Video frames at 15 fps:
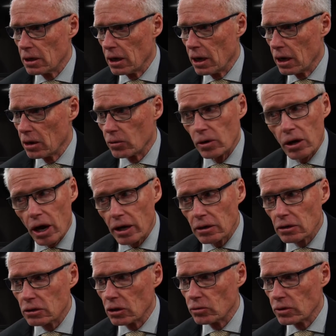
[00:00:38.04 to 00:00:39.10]
uh, were not
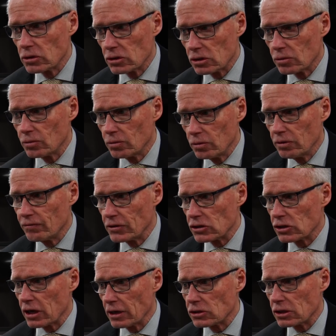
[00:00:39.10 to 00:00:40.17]
good ones, and we've
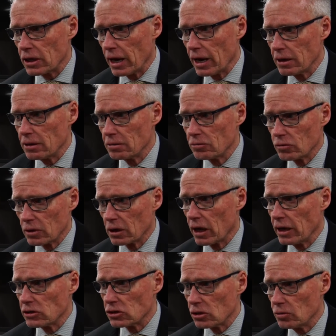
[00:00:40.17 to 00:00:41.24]
discussed that and
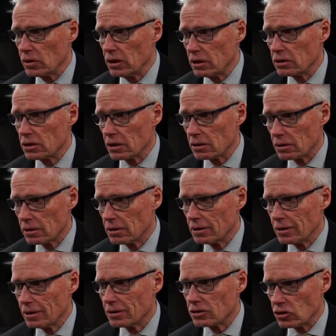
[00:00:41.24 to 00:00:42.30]
realized that we need to
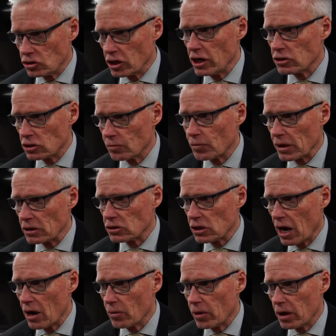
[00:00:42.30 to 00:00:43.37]
to change some things
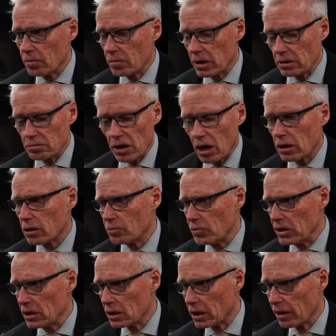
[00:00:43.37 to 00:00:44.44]
that way. But our
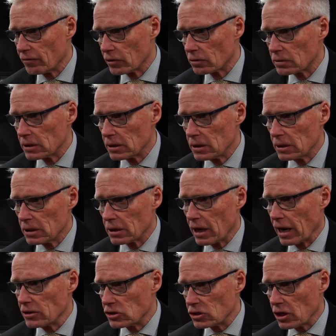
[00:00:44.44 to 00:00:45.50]
compete level,
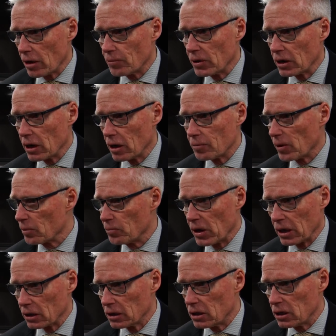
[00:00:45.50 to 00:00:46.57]
guys stepping up, our
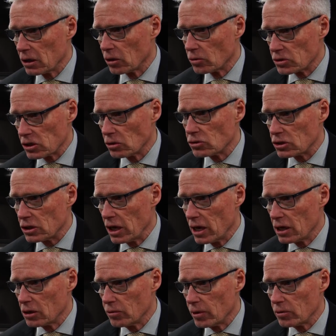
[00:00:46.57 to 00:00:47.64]
penalty kill was
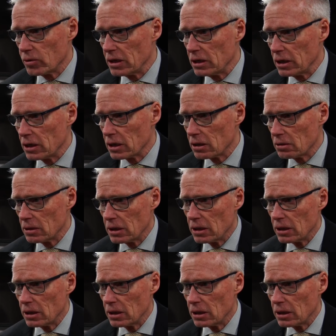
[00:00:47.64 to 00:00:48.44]
outstanding when we needed it.